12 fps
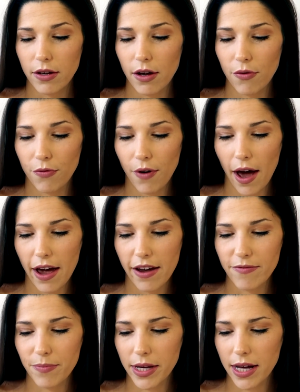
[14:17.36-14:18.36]
A
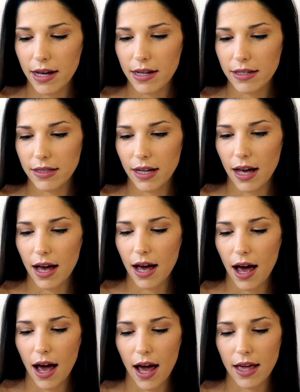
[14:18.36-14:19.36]
5 because
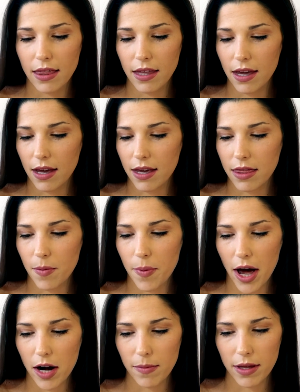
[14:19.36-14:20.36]
I think the
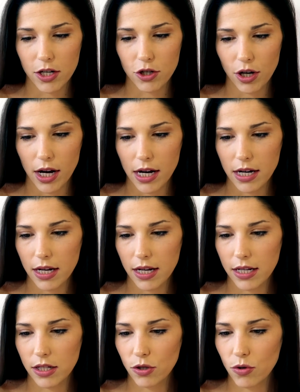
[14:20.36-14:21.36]
bottom of the train
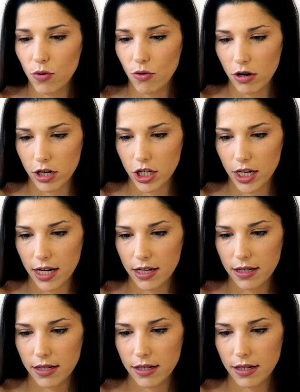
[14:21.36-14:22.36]
is
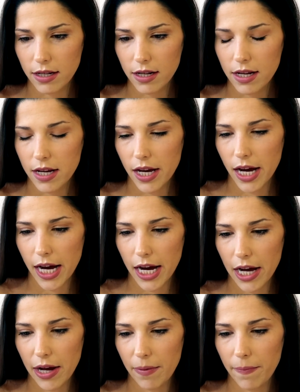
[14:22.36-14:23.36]
gorgeous.
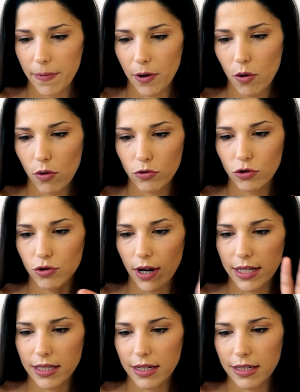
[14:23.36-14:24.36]
The whole
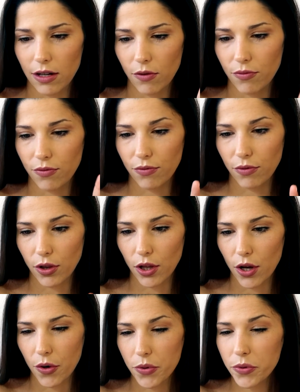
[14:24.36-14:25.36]
dress in itself
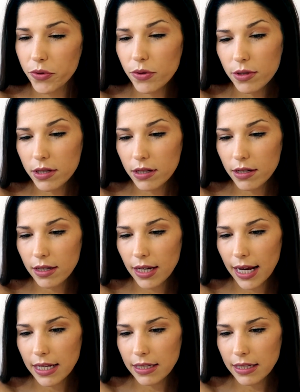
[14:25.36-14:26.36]
flows
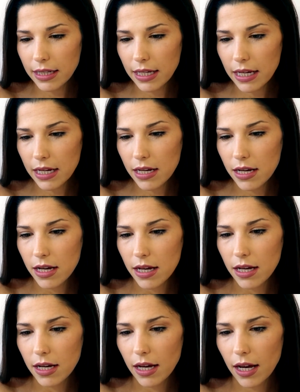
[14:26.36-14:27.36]
nicely,
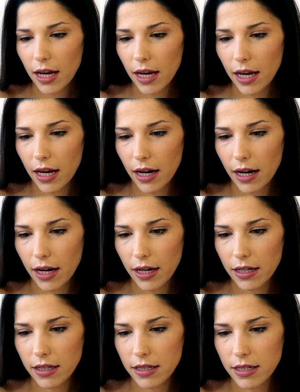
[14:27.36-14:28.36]

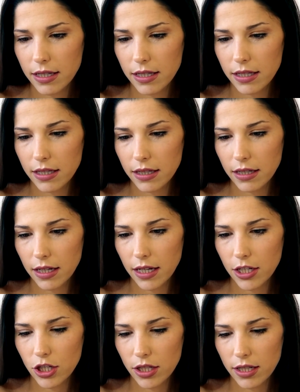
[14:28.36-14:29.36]
and
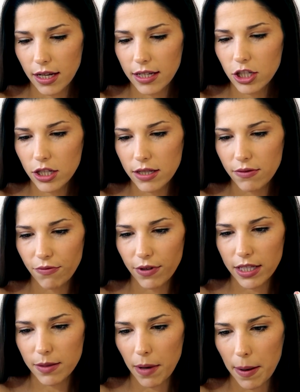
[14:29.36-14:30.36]
it just
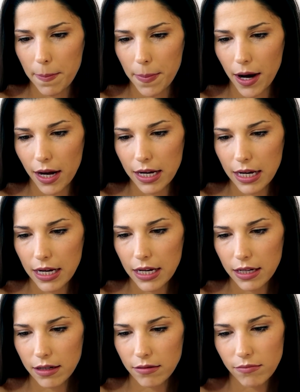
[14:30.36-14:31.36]
fits my
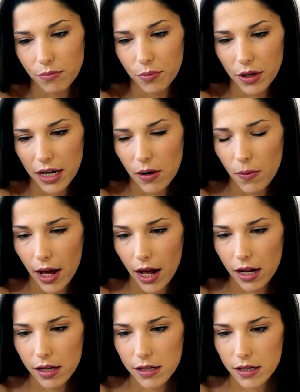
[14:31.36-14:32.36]
body pretty
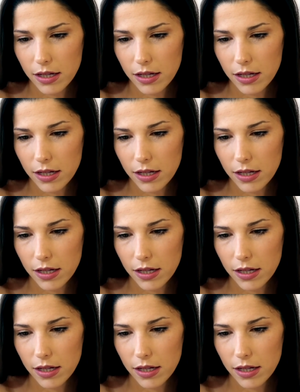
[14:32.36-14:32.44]
well,